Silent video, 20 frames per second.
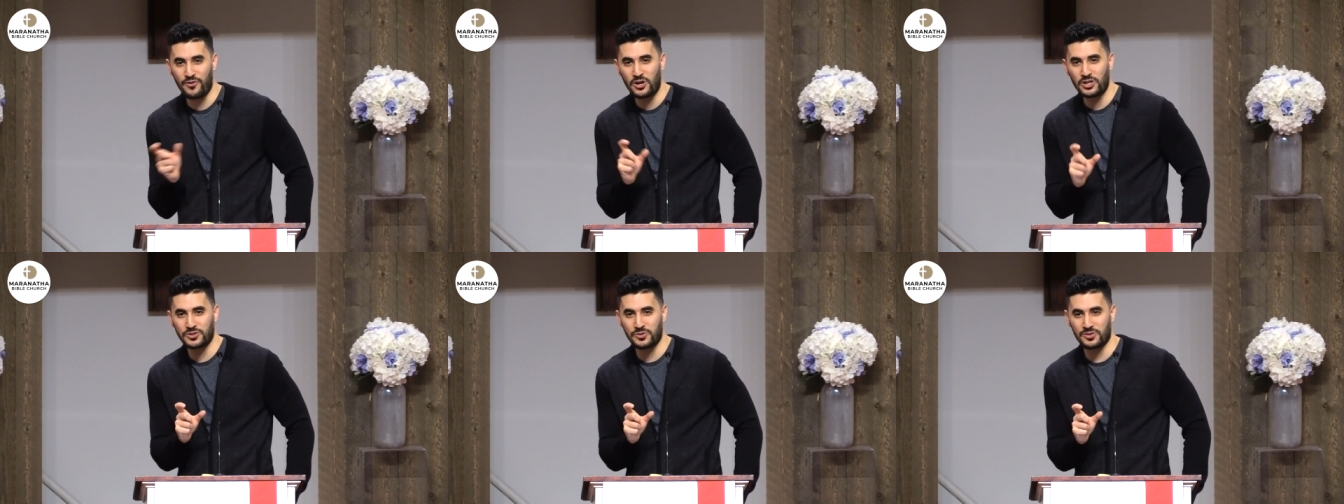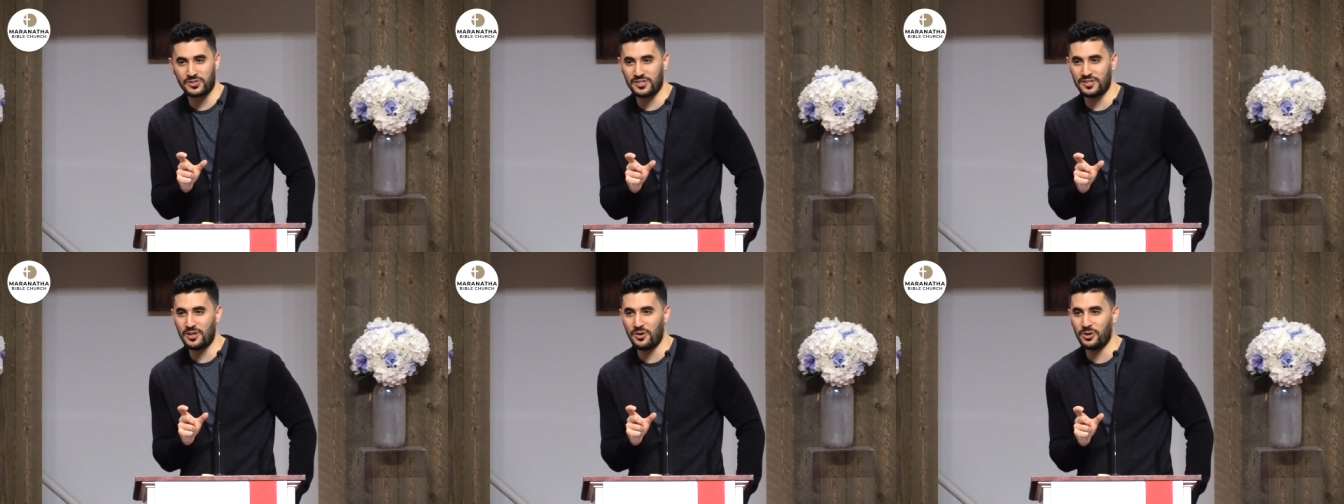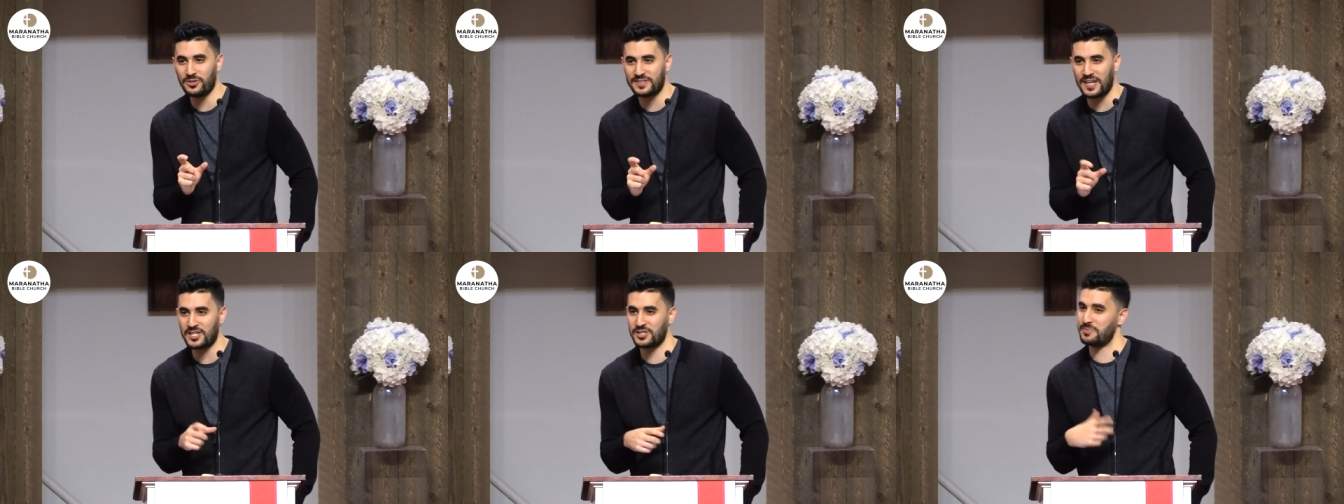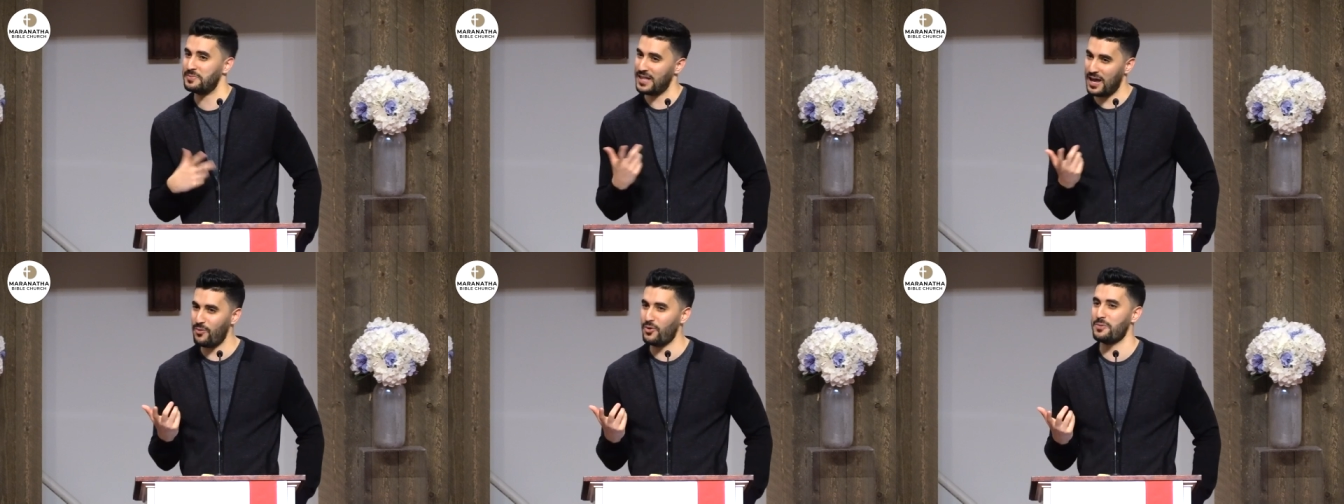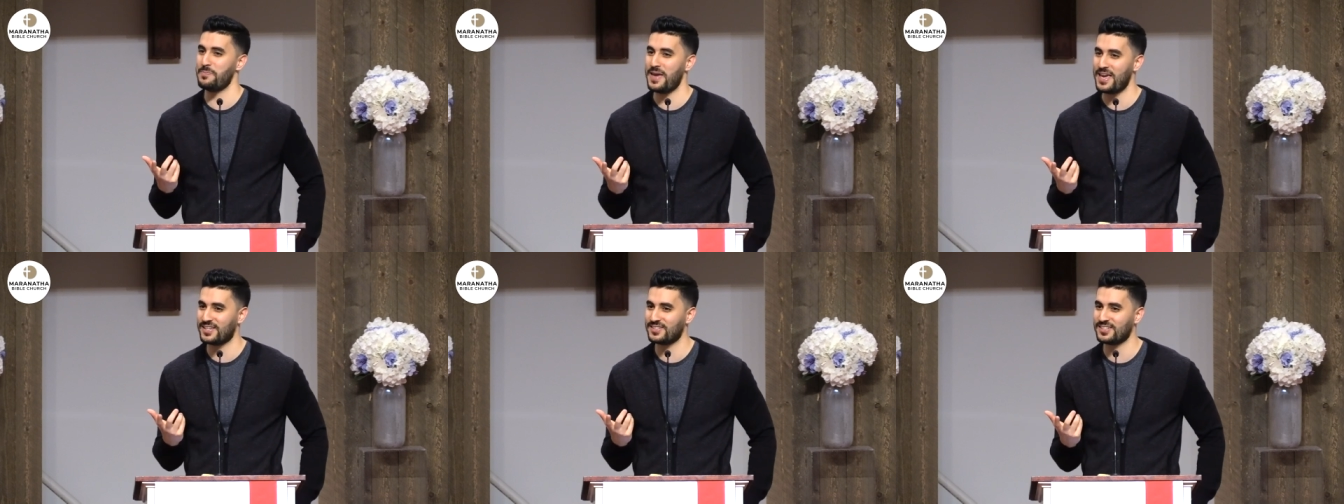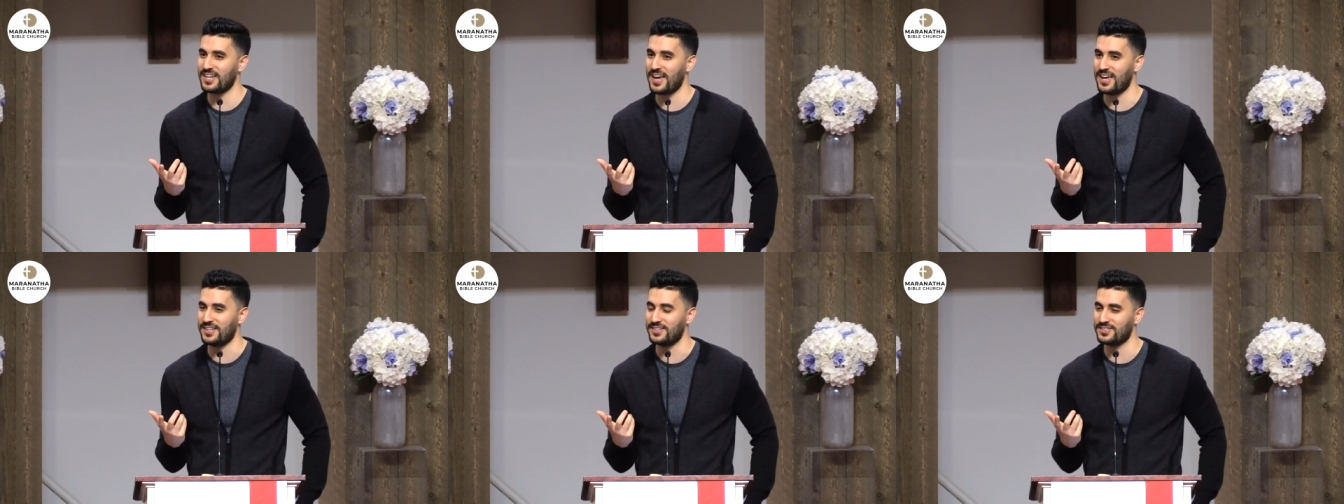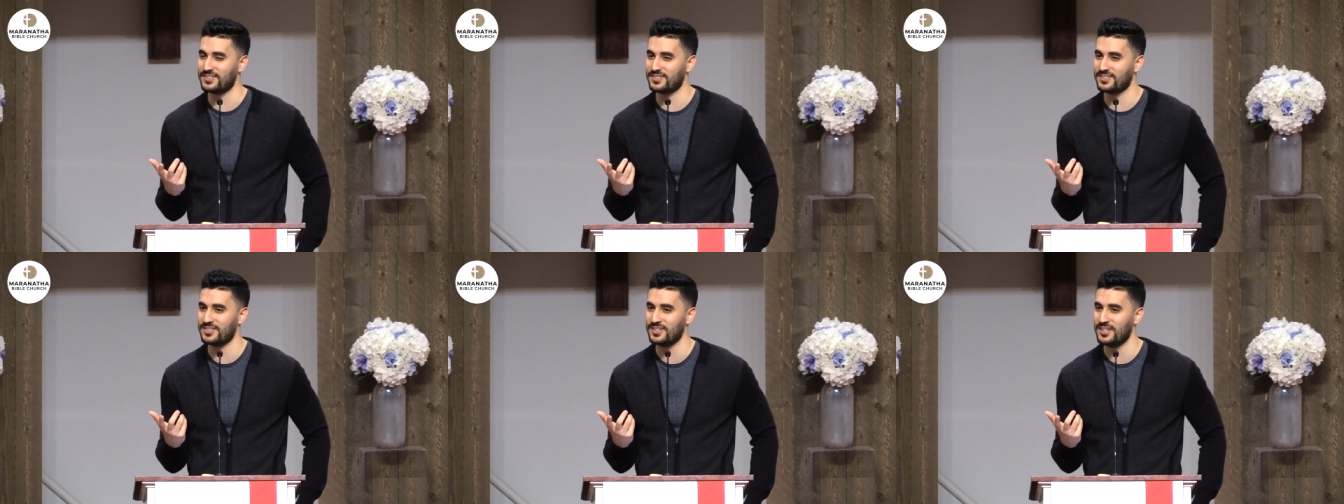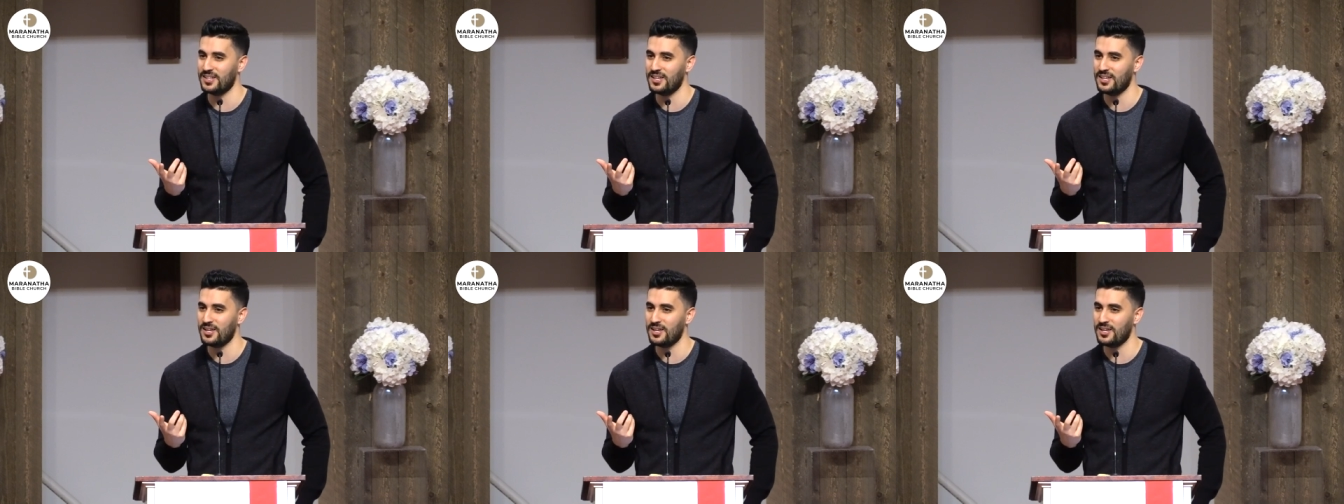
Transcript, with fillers: verse was in the Old Testament, that would make sense.